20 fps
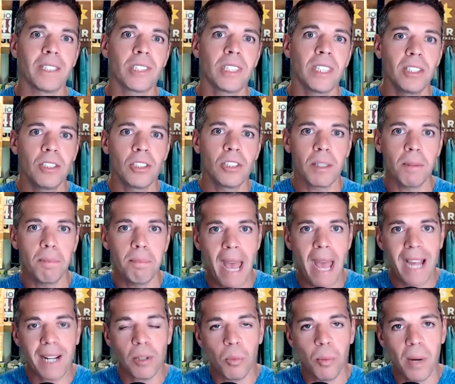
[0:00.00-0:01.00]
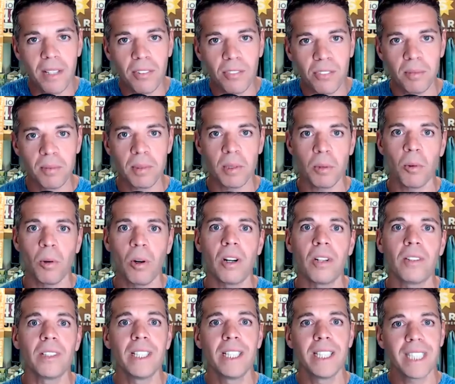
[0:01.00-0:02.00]
So then you're going to back away from the
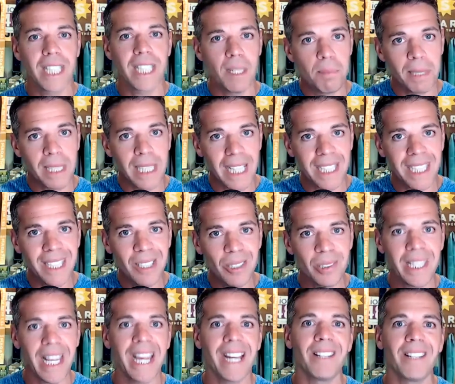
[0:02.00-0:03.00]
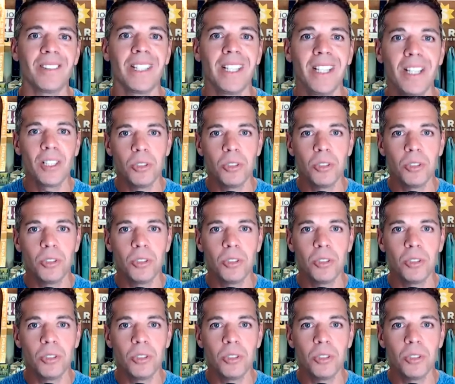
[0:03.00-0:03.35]
wall, keeping that heel down.